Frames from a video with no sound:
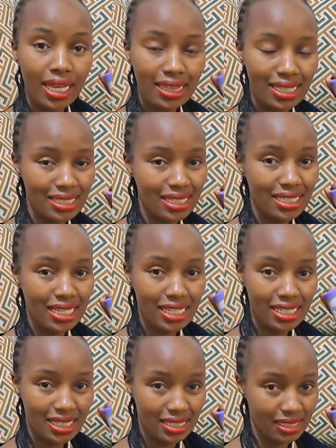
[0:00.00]
this is a
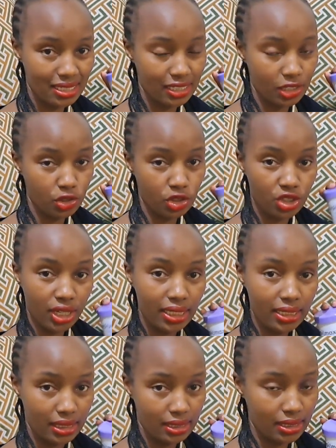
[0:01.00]
necessity that your child
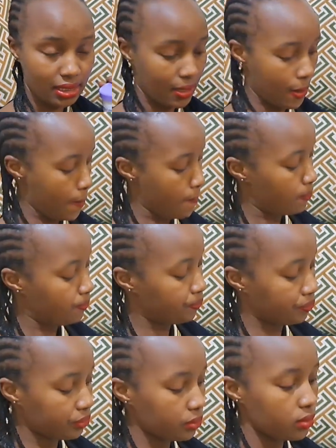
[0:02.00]
needs.
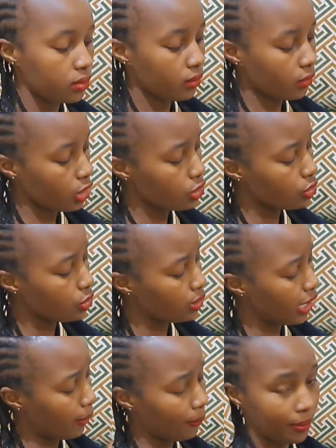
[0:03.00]
So
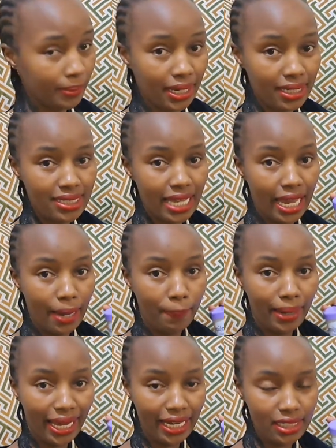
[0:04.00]
Epimax, I
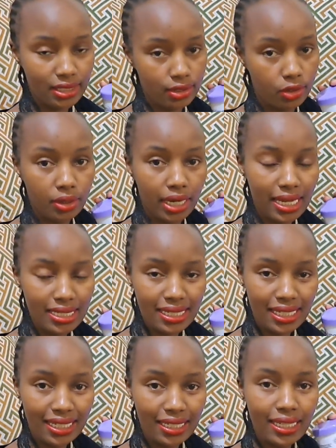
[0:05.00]
apply it on her
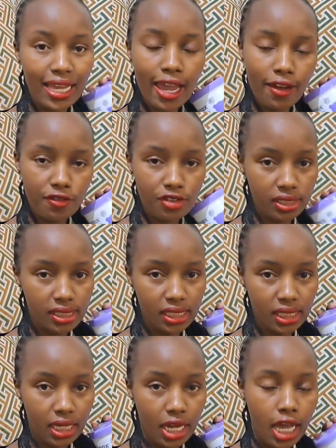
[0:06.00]
skin every
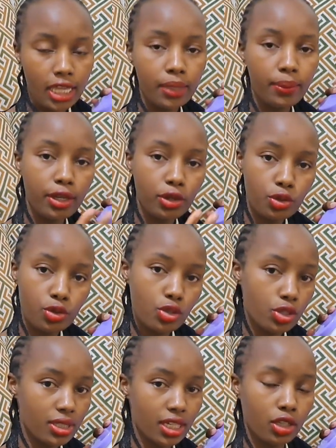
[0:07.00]
day. The way you use
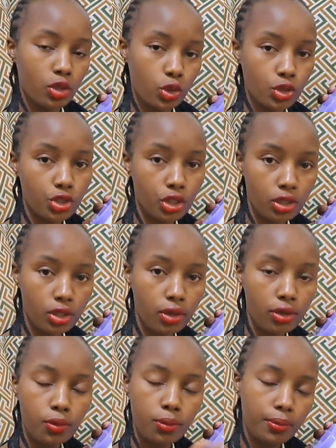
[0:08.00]
your skin lotion
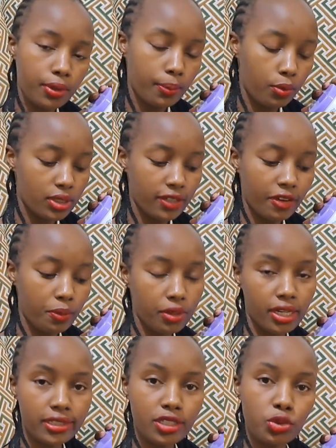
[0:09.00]
or whatever
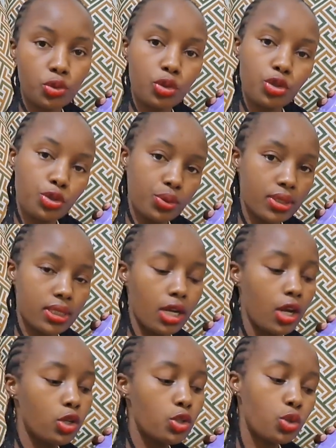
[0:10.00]
products that you use
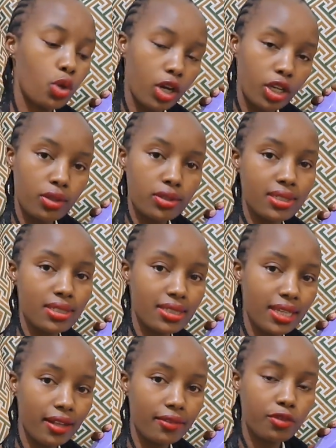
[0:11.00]
to oil
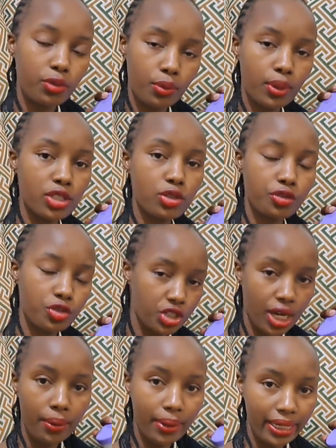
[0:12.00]
yourself once you've
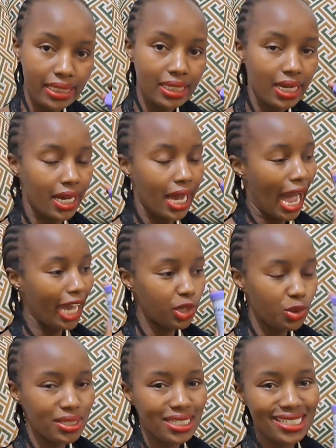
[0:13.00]
showered, I
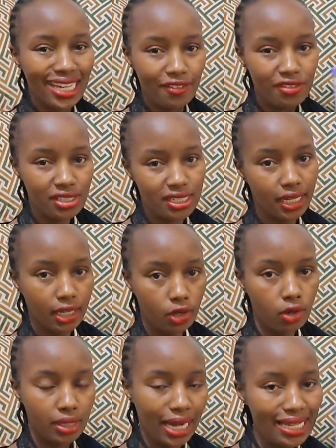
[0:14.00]
use it every day
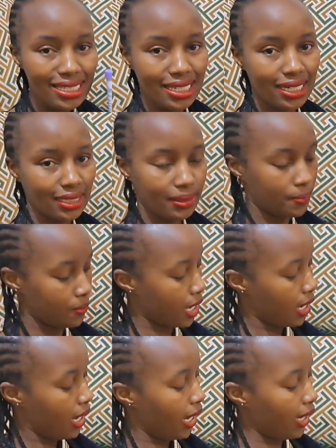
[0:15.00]
on her skin.
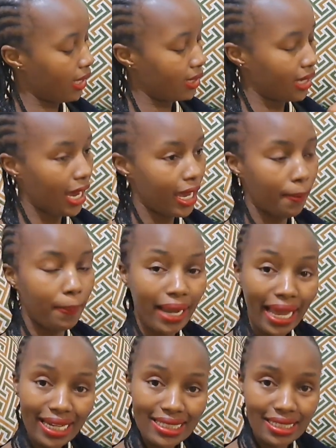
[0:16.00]
And I
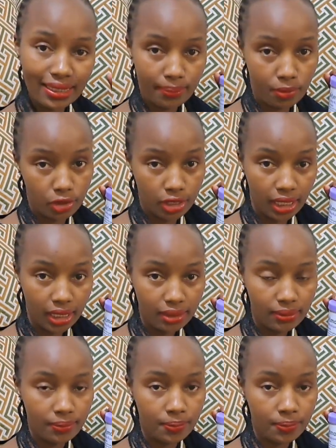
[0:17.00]
apply it in the morning,